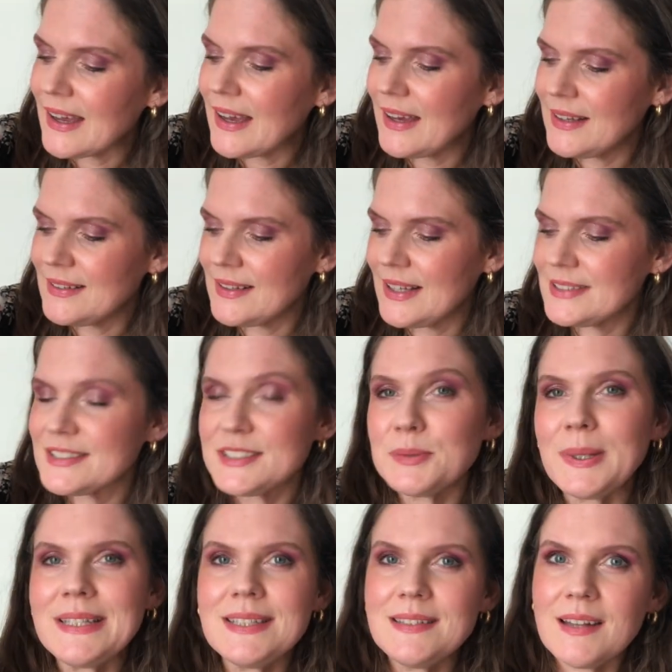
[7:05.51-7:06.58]
and that's
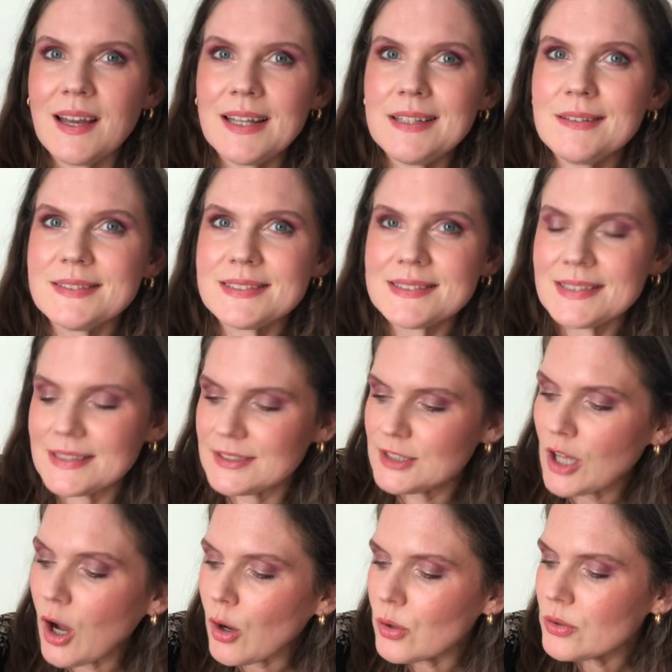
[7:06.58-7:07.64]
29 uses in
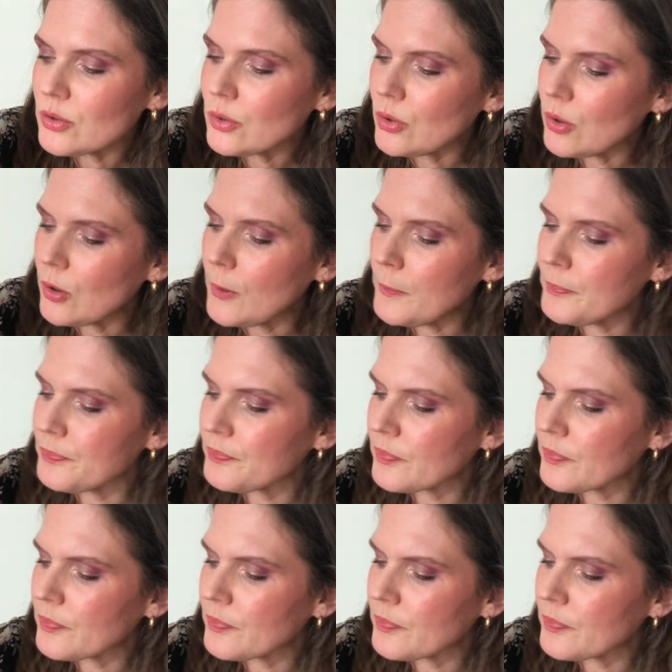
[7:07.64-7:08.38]
total.